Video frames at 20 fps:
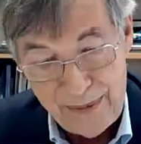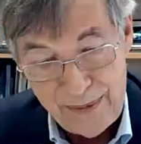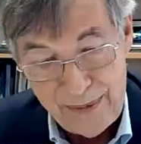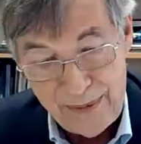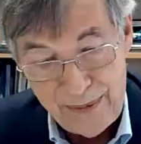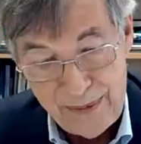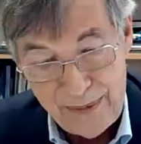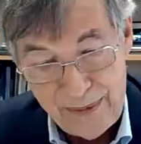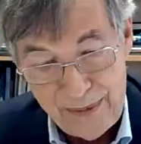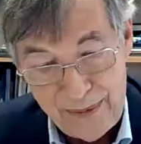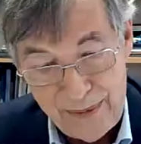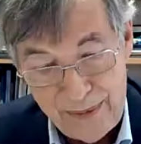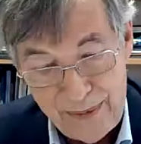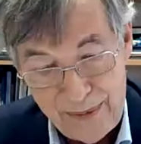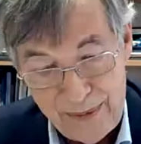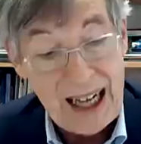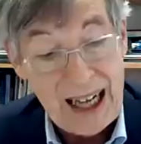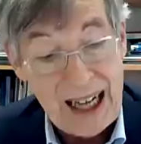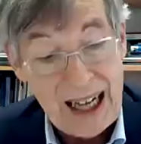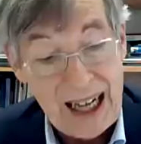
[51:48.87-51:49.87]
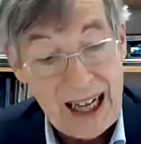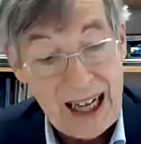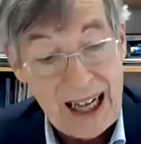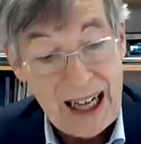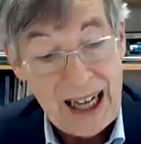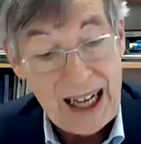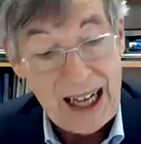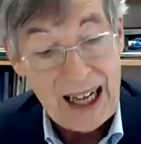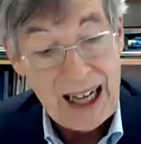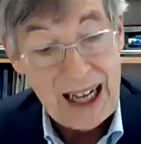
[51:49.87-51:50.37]
whatever
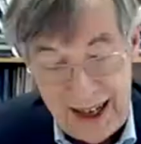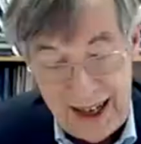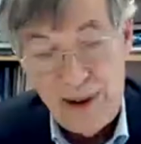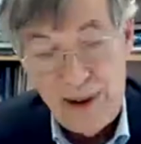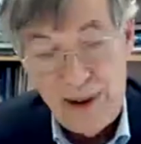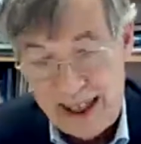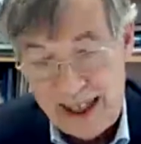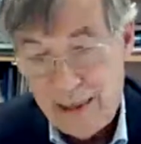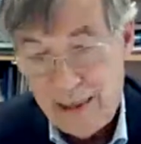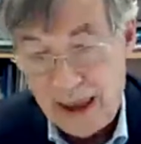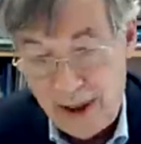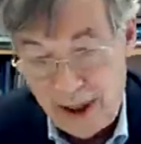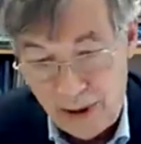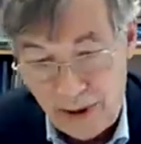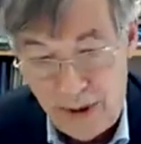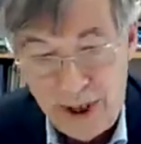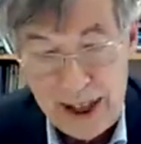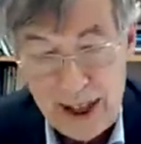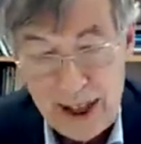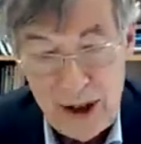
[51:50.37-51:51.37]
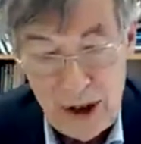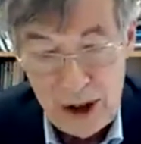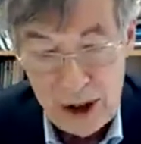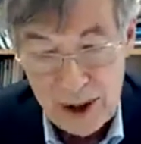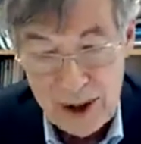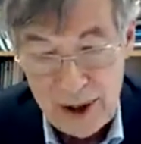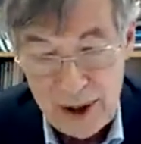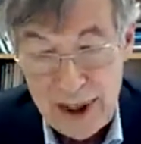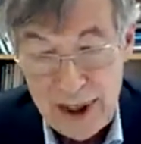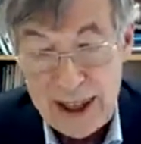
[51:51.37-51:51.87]
one may say about the French
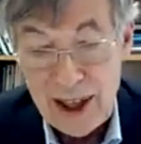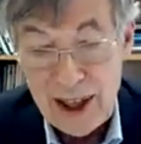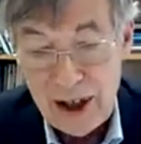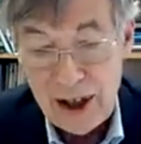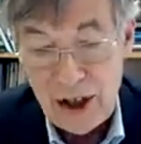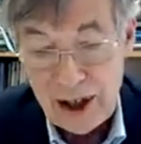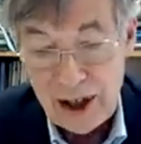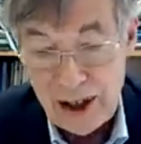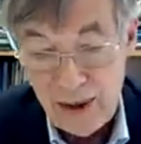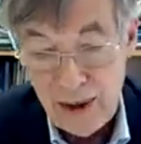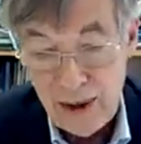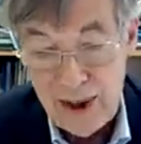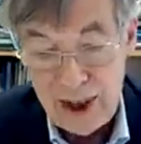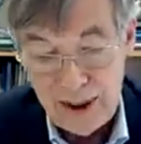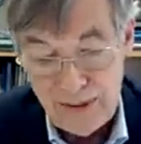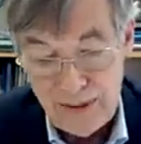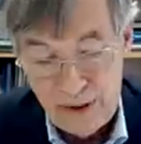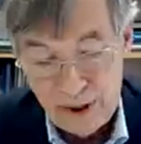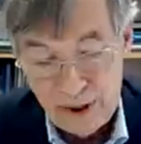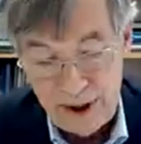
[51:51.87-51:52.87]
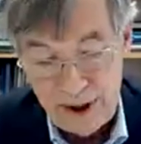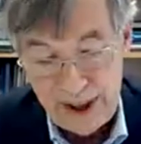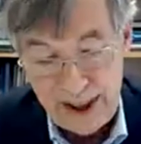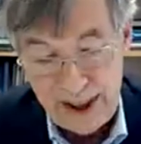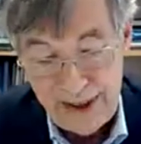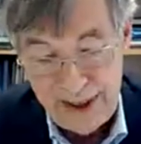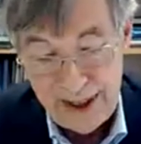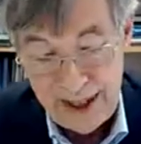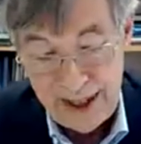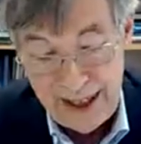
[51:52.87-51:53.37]
or the British nuclear
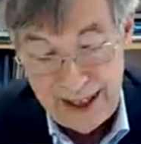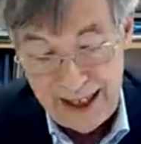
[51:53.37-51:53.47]
forces.